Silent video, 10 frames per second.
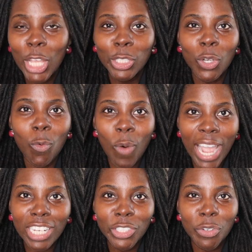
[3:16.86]
So
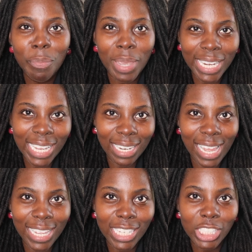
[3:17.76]
why do many
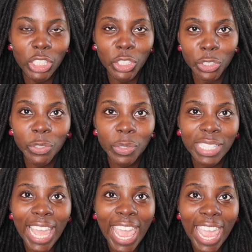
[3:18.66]
clients
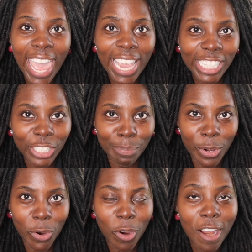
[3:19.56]
choose a
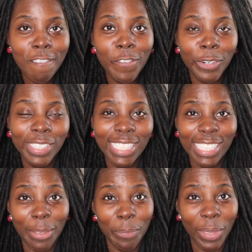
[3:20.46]
HMO
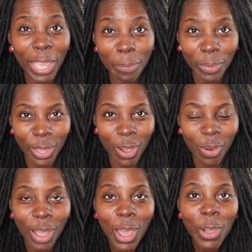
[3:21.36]
versus a
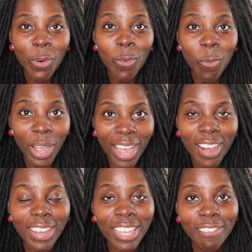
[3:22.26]
PPO?
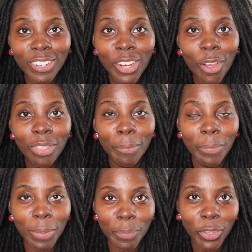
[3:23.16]
Well, even though the
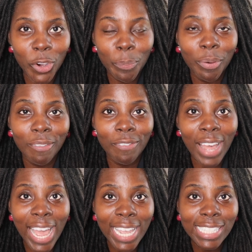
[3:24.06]
PPO
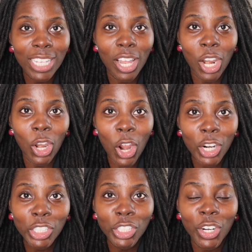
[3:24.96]
provides a
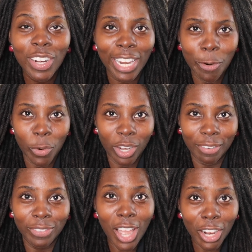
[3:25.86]
larger network
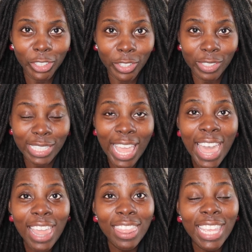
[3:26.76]
of doctors,
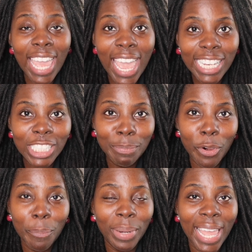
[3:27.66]
the
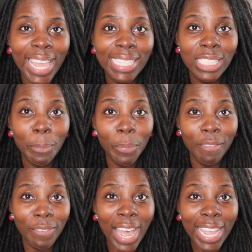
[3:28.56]
HMO plans
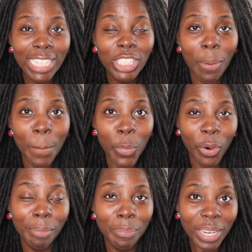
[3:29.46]
provides
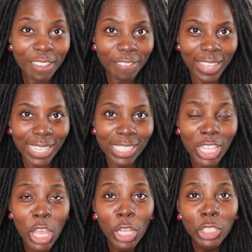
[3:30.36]
more
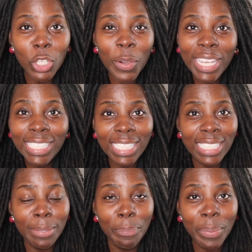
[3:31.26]
benefits. So it
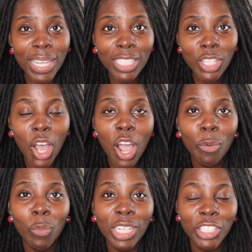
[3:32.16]
just depends
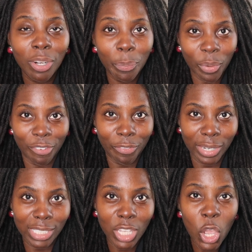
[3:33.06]
on what's your
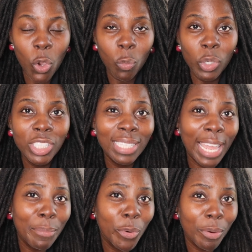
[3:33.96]
preference. Would you
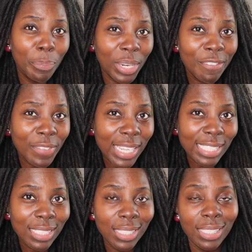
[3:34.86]
like more
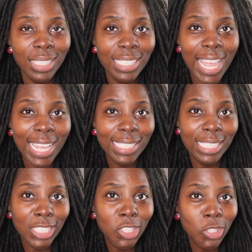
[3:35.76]
benefits such
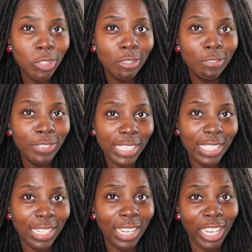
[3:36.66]
as dental,
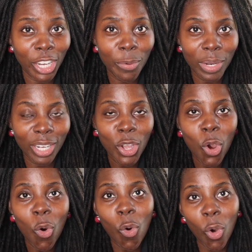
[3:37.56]
vision, and hearing,
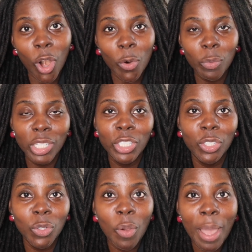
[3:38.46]
or would
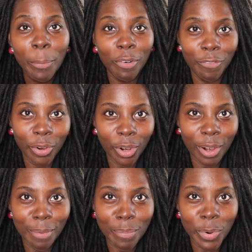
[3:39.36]
you
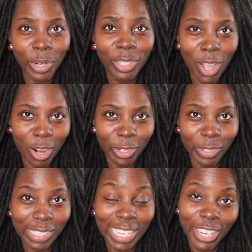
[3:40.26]
prefer more
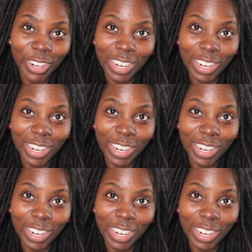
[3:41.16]
doctors in your